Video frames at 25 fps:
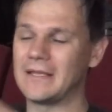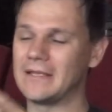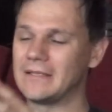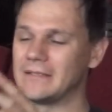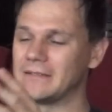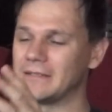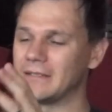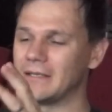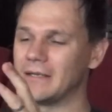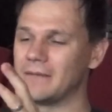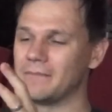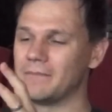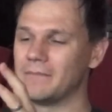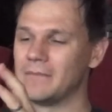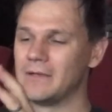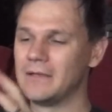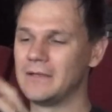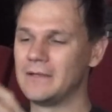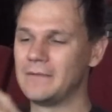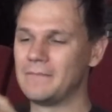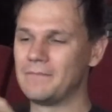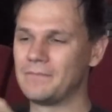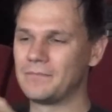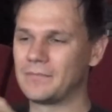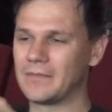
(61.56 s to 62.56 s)
and
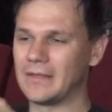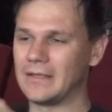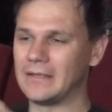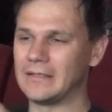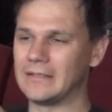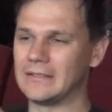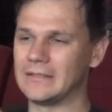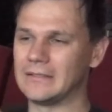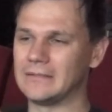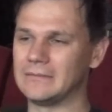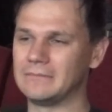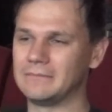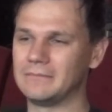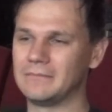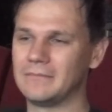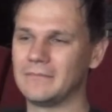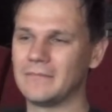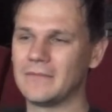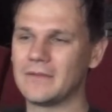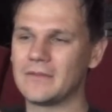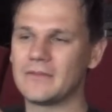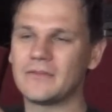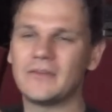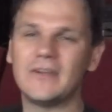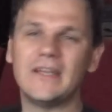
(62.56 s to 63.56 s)

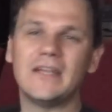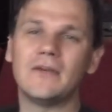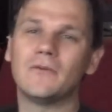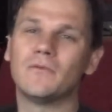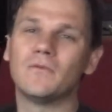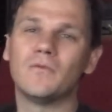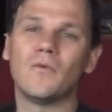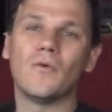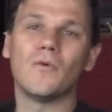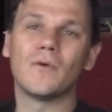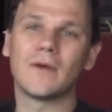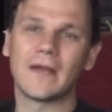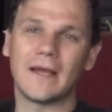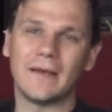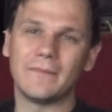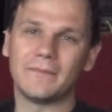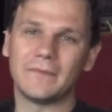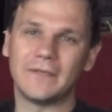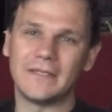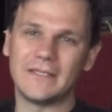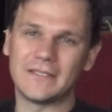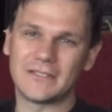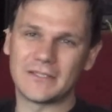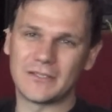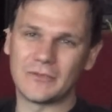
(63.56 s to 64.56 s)
3 or 4
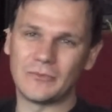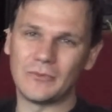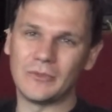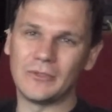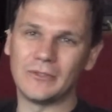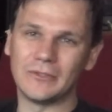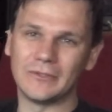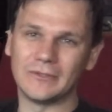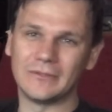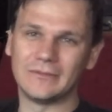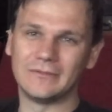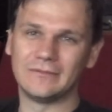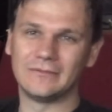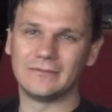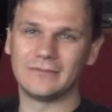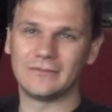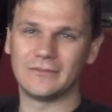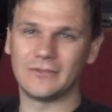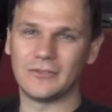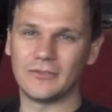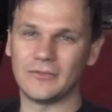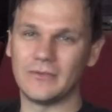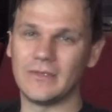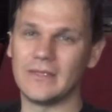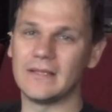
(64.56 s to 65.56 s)
companies in the world
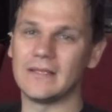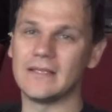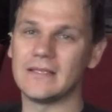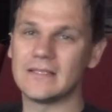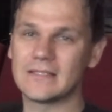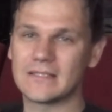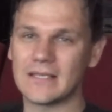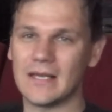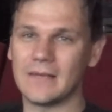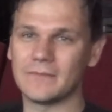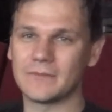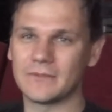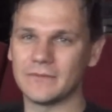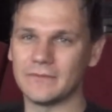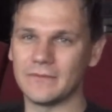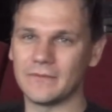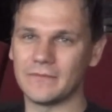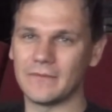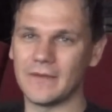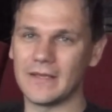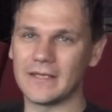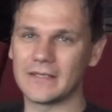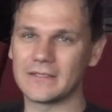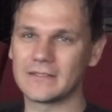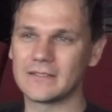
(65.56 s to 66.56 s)
doing these types of
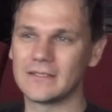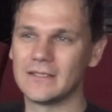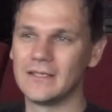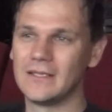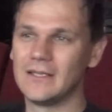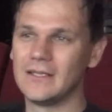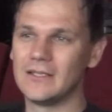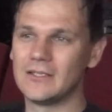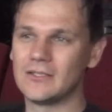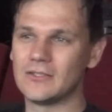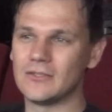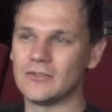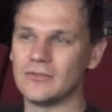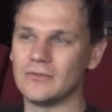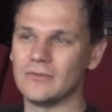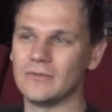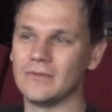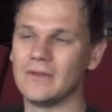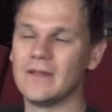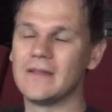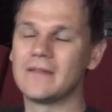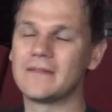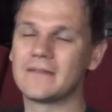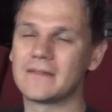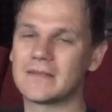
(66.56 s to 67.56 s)
effects to
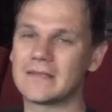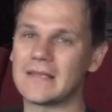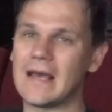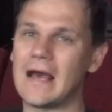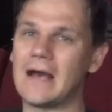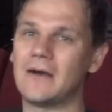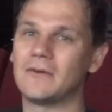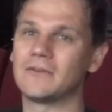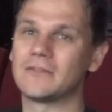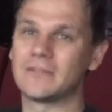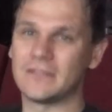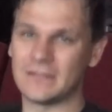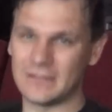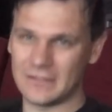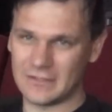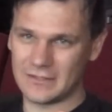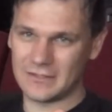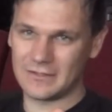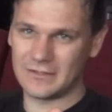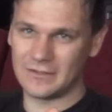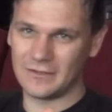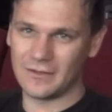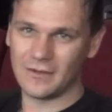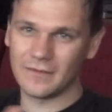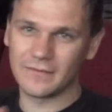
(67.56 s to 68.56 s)

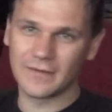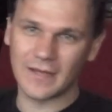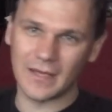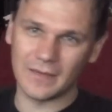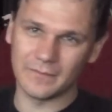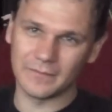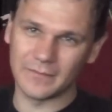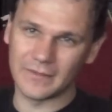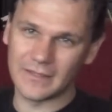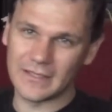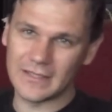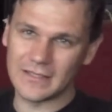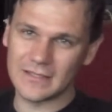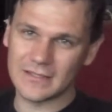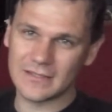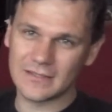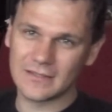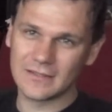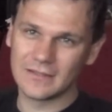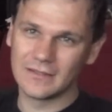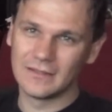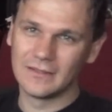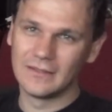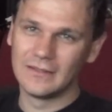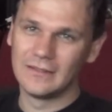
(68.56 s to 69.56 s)
thousands of companies,
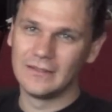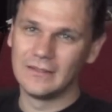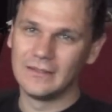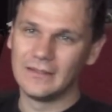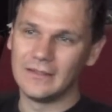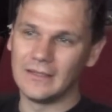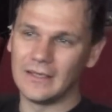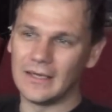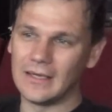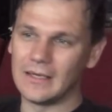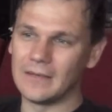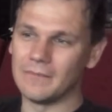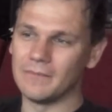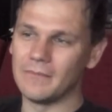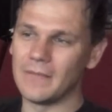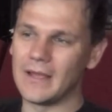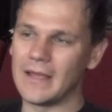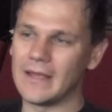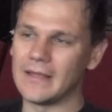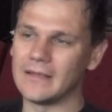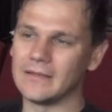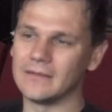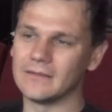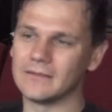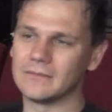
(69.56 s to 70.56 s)

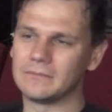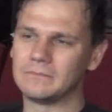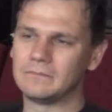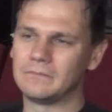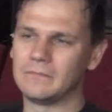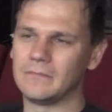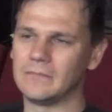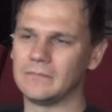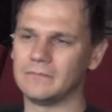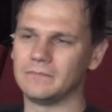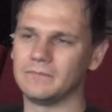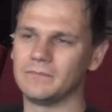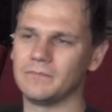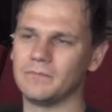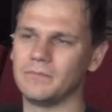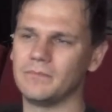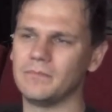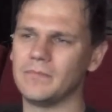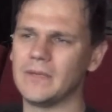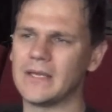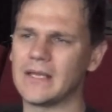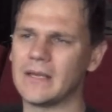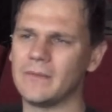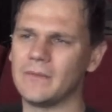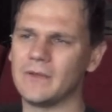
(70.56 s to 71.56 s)
and
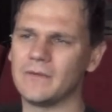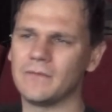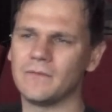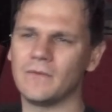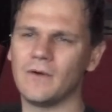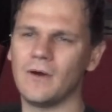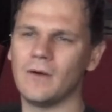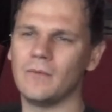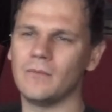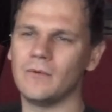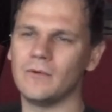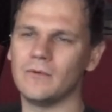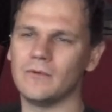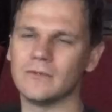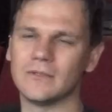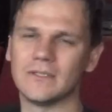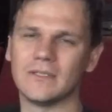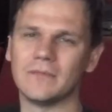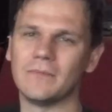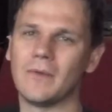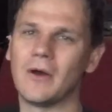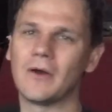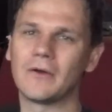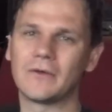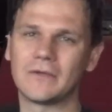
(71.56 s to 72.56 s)
becoming far more
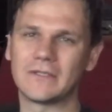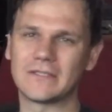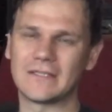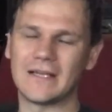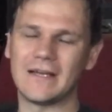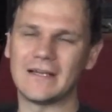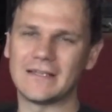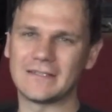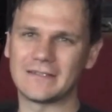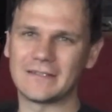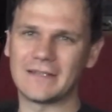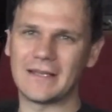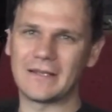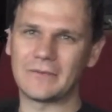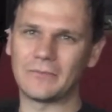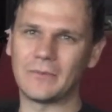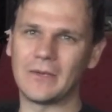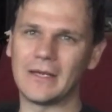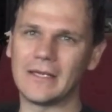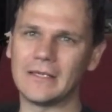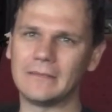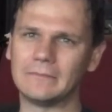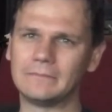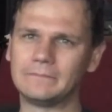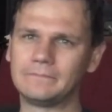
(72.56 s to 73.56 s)
democratized that
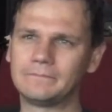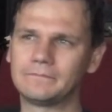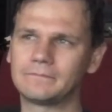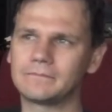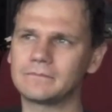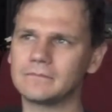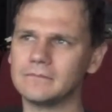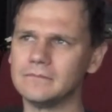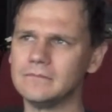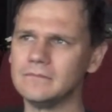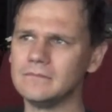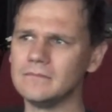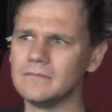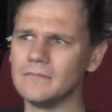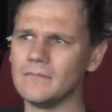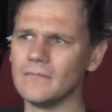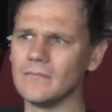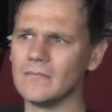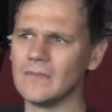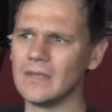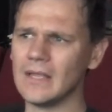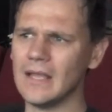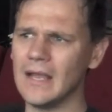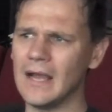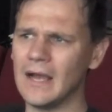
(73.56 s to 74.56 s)
way.
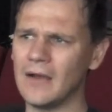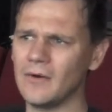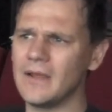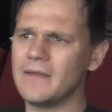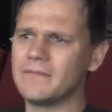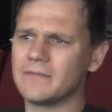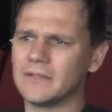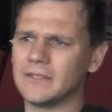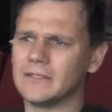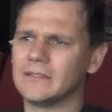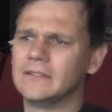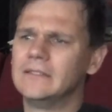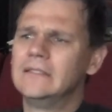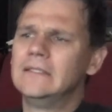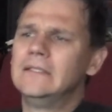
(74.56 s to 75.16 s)
However,